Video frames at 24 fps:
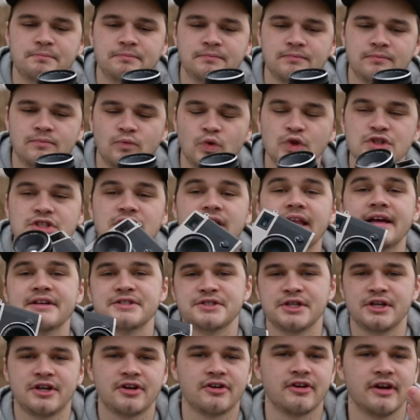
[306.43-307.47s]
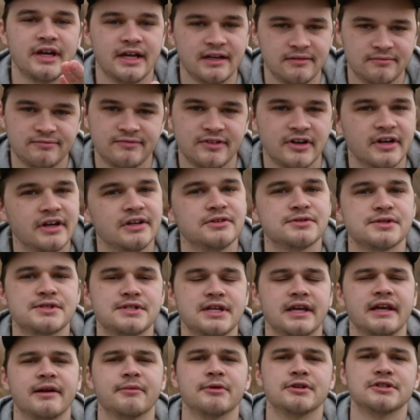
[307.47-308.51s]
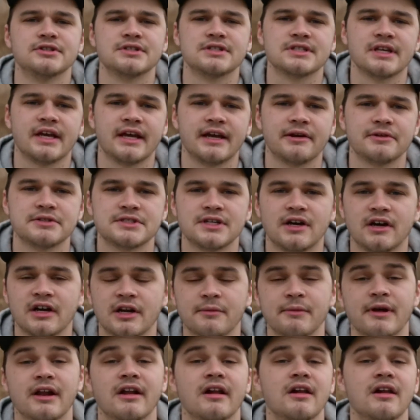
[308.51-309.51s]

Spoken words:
which allows you to create very interesting images like I was talking about.